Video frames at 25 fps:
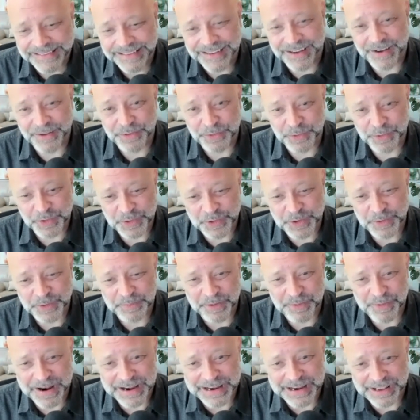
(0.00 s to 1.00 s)
I thought it was going to be
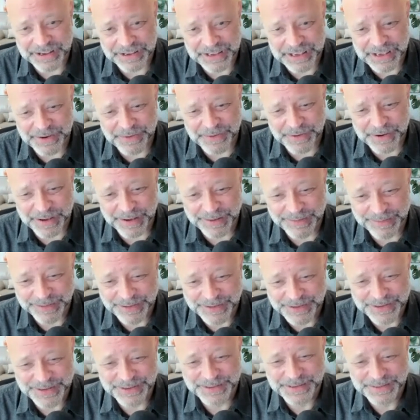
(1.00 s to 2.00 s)
ready a year ago, though,
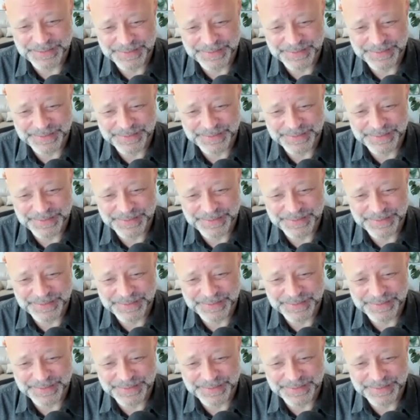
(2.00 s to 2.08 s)
John.